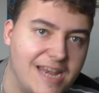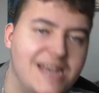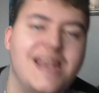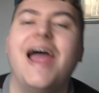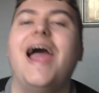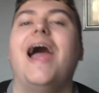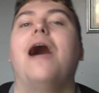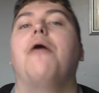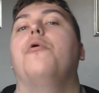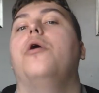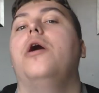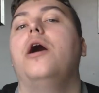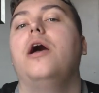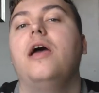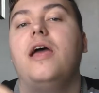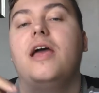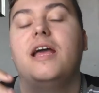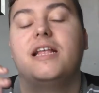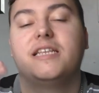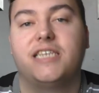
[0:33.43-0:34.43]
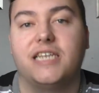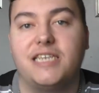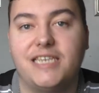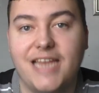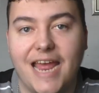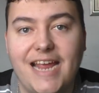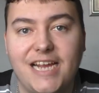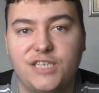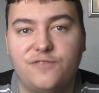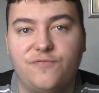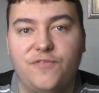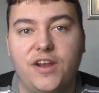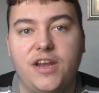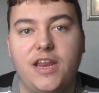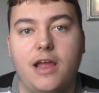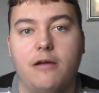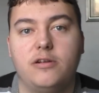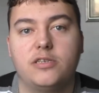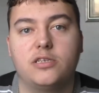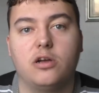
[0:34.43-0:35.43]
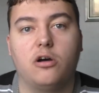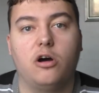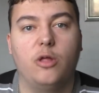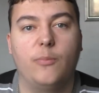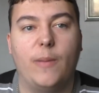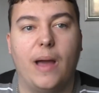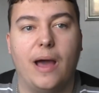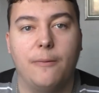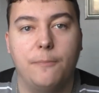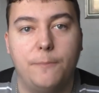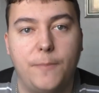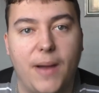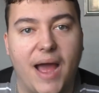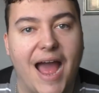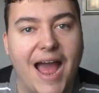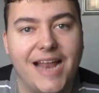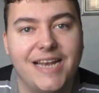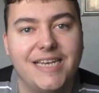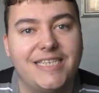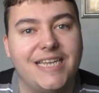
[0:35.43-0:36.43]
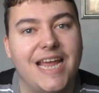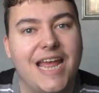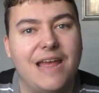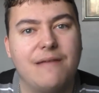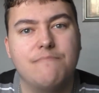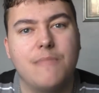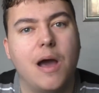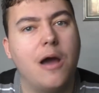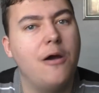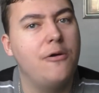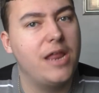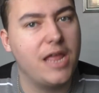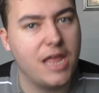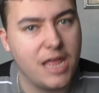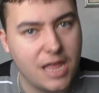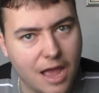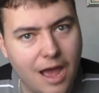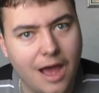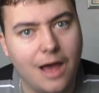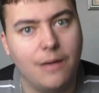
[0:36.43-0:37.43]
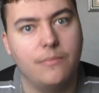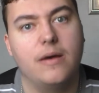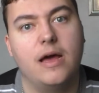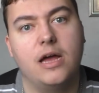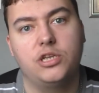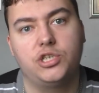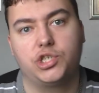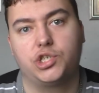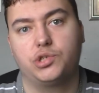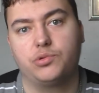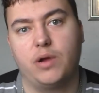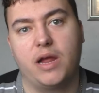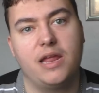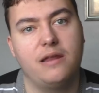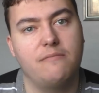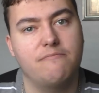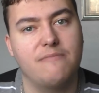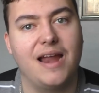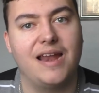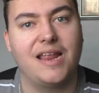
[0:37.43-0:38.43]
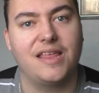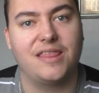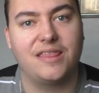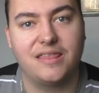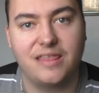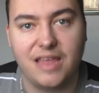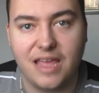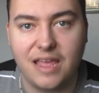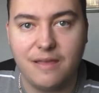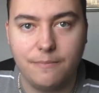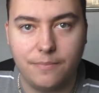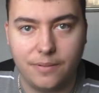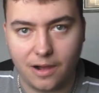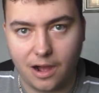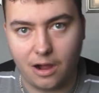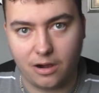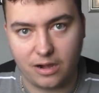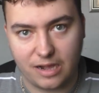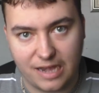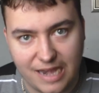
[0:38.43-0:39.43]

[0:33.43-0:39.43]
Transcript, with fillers: Now, today's video is all about Pandemonium at Drayton Manor Theme Park.